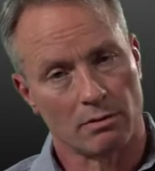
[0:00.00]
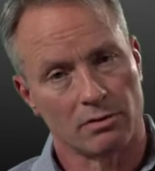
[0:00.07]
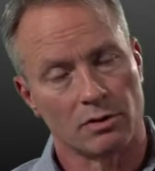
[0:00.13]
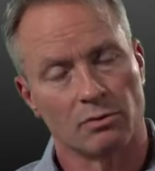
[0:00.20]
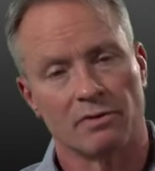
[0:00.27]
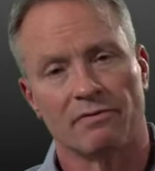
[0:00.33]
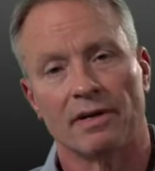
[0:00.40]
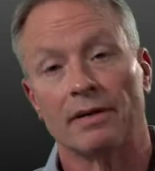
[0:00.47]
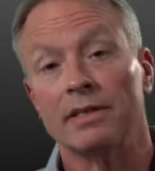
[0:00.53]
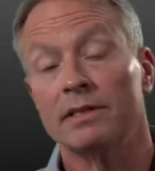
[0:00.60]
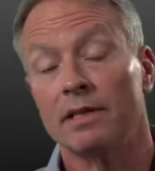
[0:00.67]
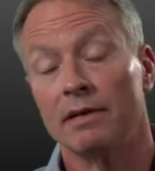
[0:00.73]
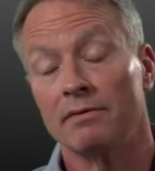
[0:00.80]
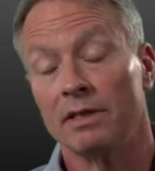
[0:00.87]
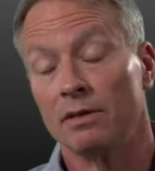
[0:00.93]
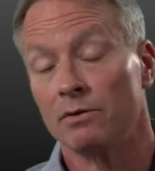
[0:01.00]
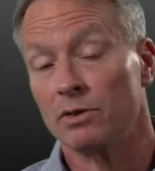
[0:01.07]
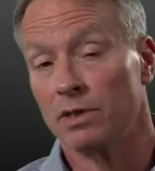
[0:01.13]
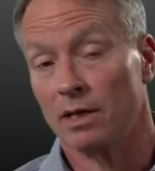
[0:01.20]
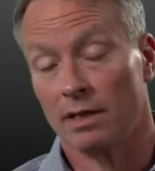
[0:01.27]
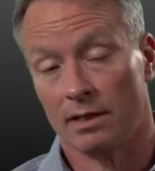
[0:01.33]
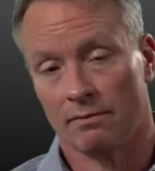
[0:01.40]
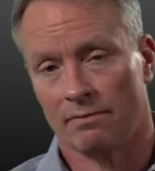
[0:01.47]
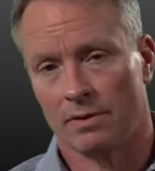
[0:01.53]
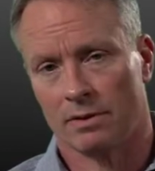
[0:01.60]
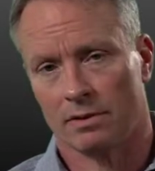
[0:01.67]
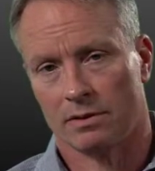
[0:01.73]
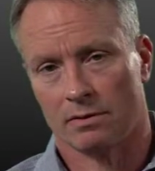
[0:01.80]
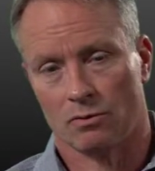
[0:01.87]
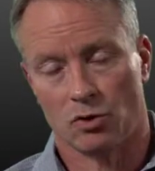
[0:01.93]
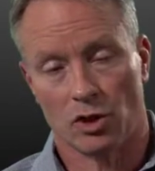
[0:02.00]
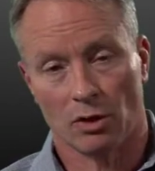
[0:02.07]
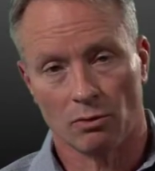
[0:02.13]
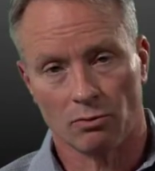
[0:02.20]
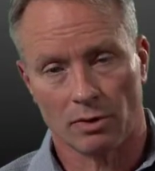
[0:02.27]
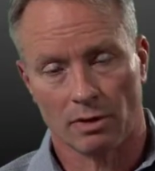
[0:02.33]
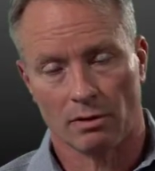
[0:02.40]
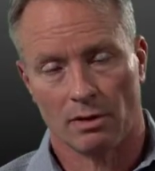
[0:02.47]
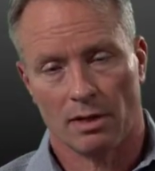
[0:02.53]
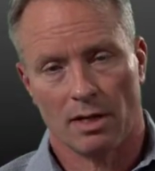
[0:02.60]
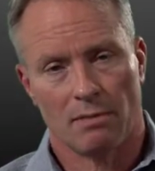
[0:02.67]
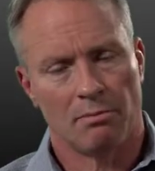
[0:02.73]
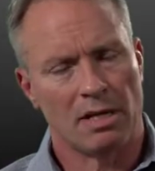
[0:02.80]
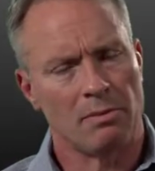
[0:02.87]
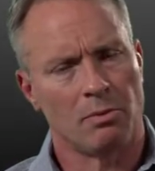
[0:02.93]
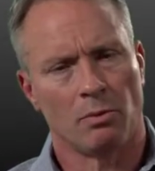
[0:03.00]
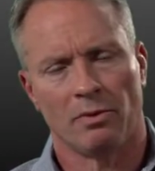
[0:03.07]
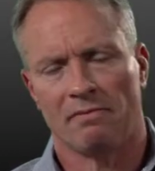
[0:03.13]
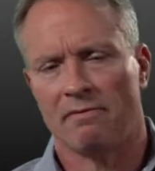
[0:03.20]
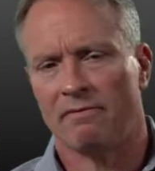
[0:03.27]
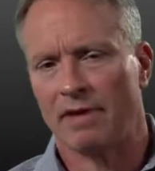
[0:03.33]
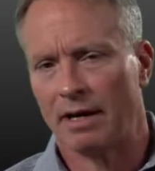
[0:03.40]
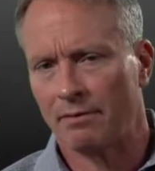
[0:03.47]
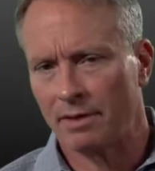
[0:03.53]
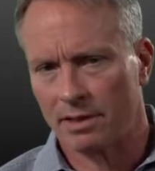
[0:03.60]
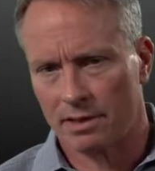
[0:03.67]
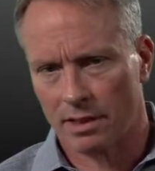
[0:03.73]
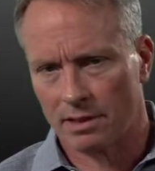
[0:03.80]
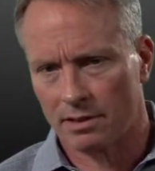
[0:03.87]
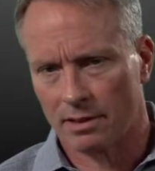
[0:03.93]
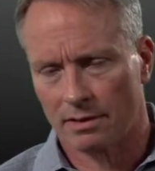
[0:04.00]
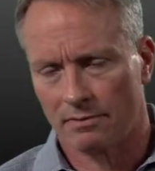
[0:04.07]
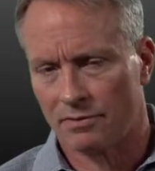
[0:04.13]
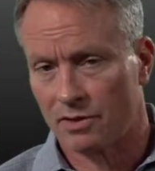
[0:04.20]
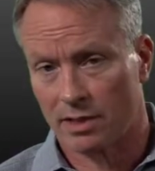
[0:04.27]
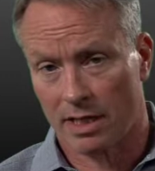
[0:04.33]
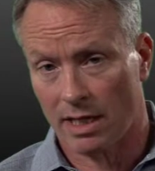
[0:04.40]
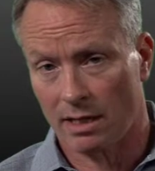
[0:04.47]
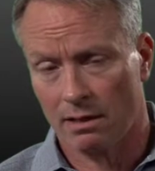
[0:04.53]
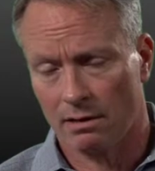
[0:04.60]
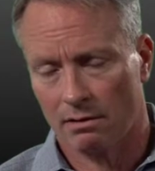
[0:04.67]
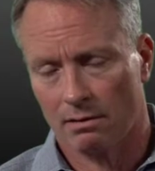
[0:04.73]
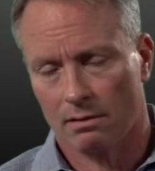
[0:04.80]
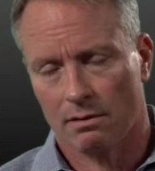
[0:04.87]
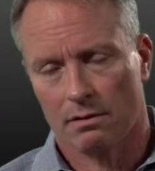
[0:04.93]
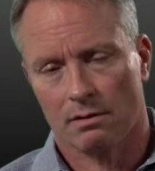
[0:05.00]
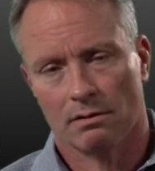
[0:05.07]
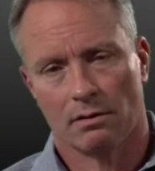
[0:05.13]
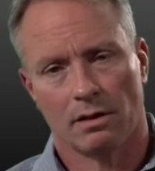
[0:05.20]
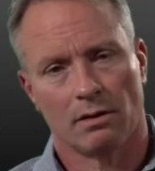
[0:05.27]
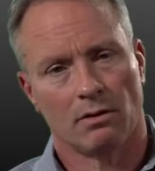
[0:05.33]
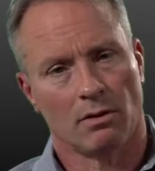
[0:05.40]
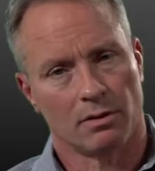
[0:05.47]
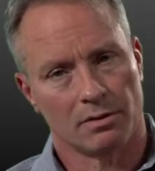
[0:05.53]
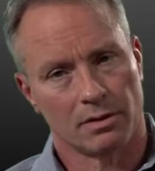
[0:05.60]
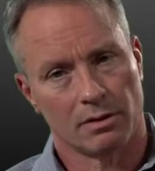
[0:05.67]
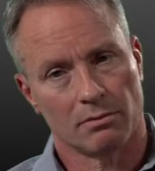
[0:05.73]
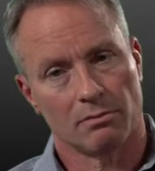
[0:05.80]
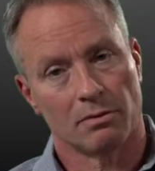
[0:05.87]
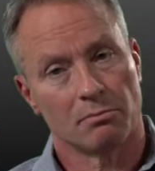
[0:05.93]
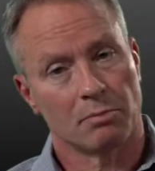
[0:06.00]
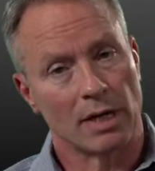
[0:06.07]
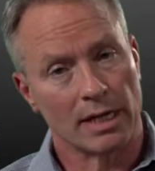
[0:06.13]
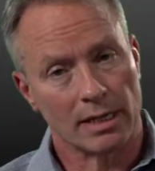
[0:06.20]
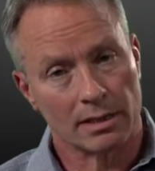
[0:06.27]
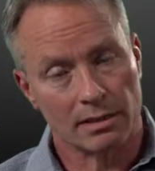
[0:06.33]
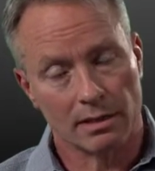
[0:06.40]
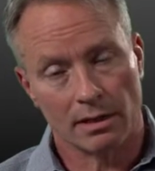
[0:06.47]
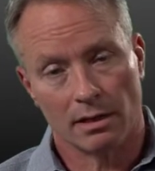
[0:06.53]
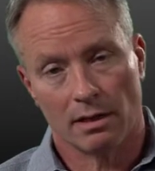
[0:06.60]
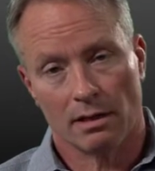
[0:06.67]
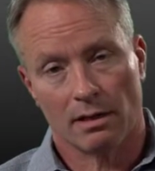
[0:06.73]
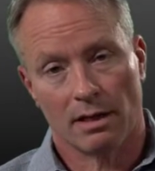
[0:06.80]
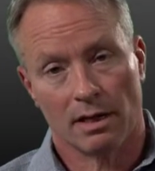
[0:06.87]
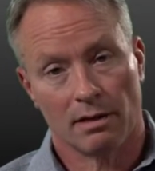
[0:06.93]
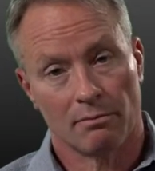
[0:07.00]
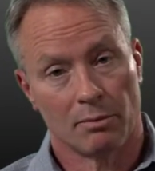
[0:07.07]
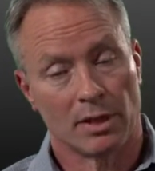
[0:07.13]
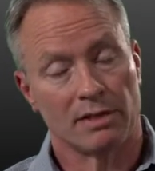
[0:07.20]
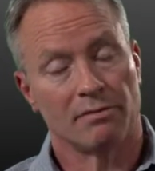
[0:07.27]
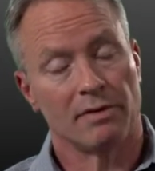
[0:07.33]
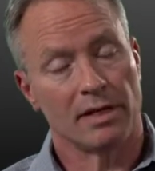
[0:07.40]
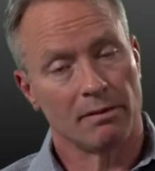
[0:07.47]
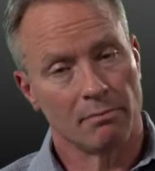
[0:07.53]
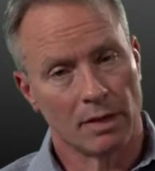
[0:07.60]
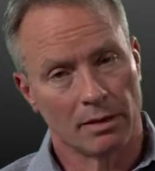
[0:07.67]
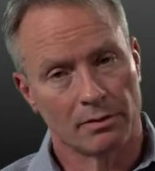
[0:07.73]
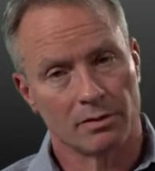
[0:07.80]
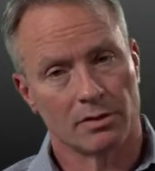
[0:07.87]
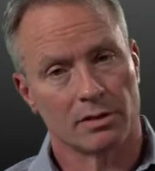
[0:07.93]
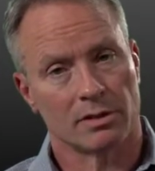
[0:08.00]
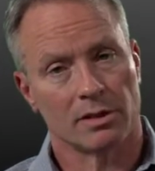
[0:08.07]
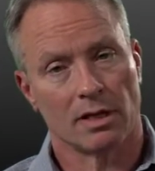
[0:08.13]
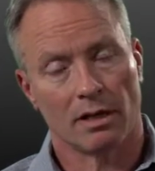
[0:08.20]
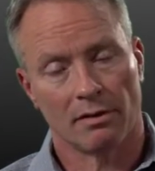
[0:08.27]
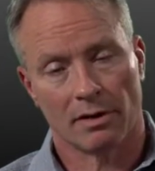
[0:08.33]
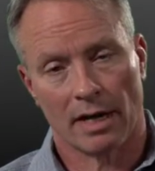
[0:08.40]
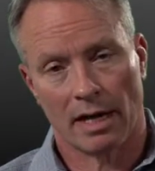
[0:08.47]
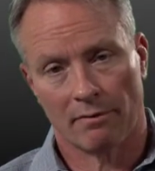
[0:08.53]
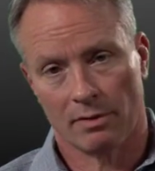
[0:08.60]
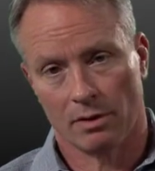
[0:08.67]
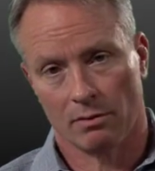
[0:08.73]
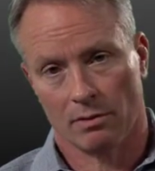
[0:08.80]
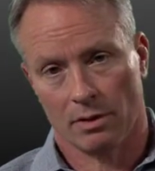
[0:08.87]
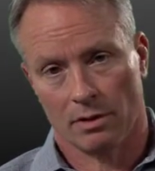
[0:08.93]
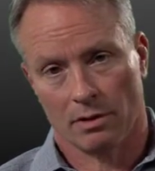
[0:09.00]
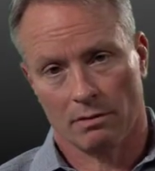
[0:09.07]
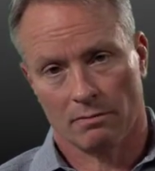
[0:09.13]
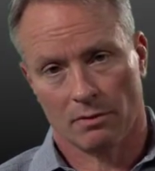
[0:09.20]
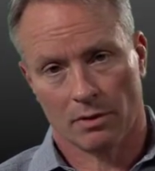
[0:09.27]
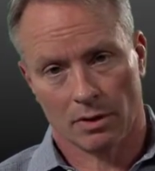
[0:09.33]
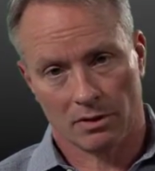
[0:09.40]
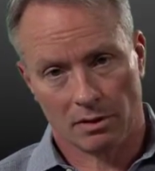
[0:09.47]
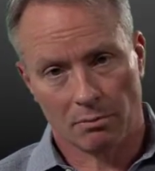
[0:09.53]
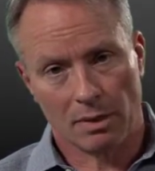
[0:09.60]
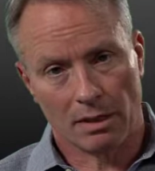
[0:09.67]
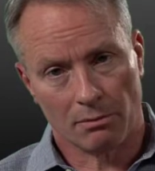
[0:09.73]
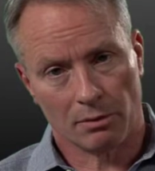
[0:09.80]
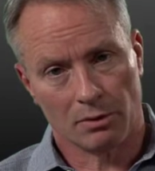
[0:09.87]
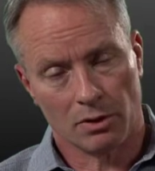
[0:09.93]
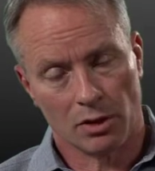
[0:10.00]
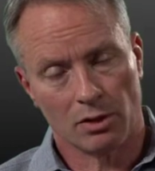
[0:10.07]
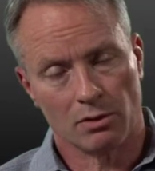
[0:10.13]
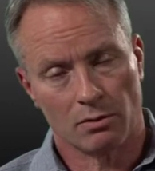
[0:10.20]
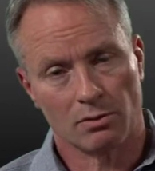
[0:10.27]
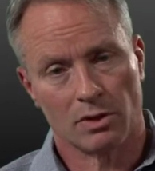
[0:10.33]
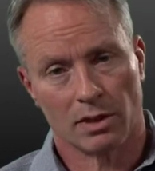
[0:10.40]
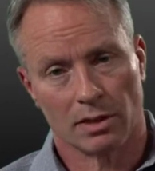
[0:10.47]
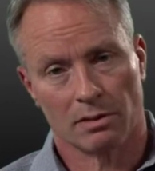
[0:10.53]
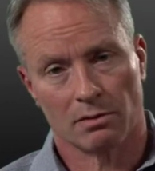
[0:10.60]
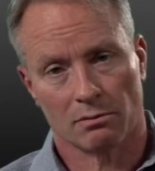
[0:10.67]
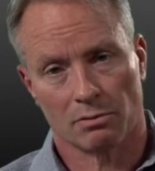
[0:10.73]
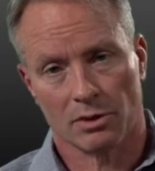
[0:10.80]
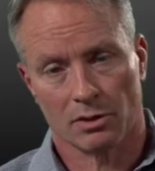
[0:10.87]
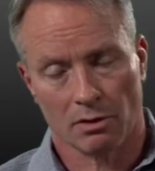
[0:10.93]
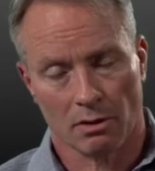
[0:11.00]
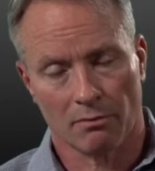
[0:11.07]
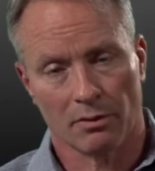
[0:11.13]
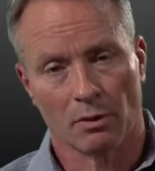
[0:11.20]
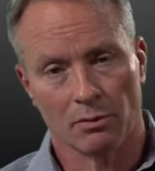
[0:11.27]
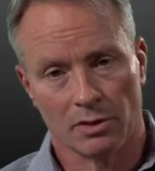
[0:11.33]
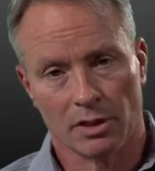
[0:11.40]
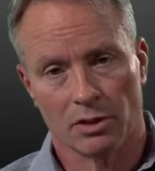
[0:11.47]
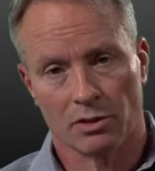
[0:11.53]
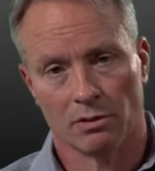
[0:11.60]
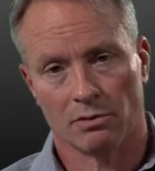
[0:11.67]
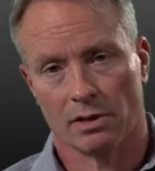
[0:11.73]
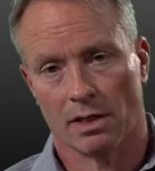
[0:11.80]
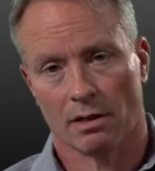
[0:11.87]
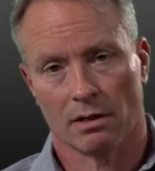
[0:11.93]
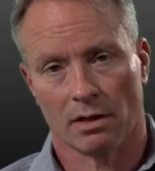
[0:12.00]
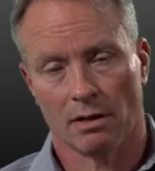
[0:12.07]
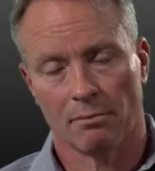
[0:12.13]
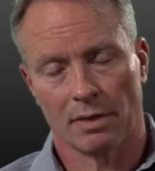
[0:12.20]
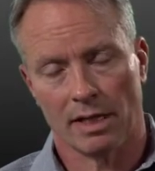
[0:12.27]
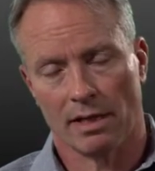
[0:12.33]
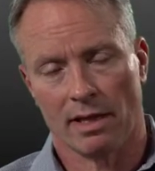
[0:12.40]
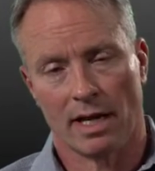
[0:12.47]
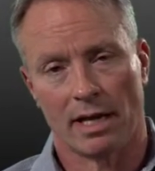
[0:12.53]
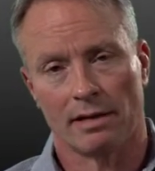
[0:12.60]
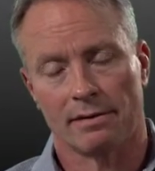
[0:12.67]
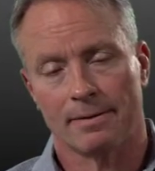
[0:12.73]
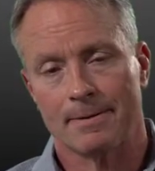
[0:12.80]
So it's very safe to use on infants, children, people with very sensitive skin, and also pregnancy and breastfeeding mothers is another avenue for us to be able to use this to resolve those issues that accompany that.